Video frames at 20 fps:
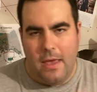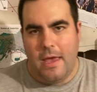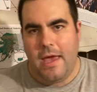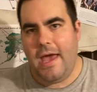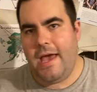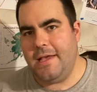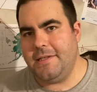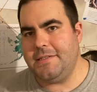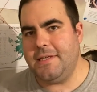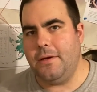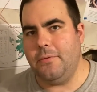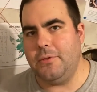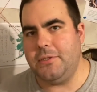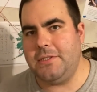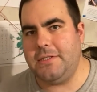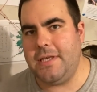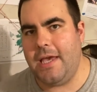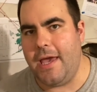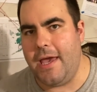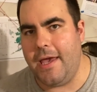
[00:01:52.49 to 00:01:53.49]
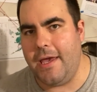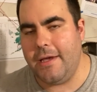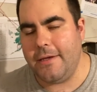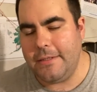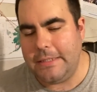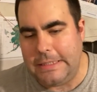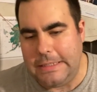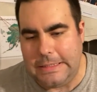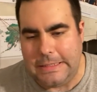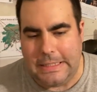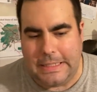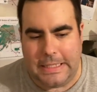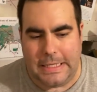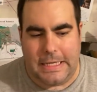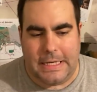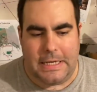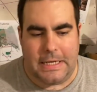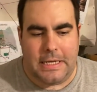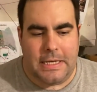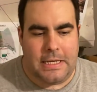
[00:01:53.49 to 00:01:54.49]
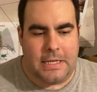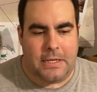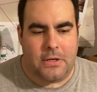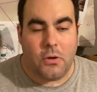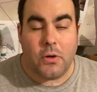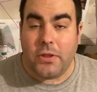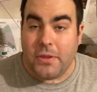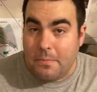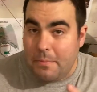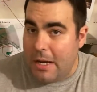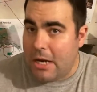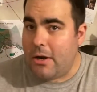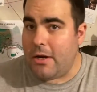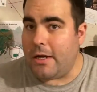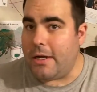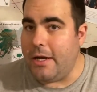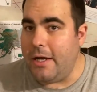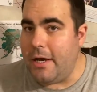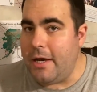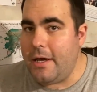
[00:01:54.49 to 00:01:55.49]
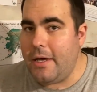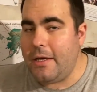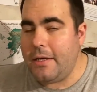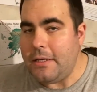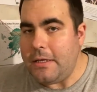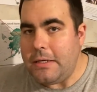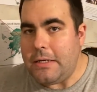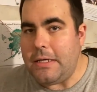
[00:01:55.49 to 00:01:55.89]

As I was saying, uh, in North America,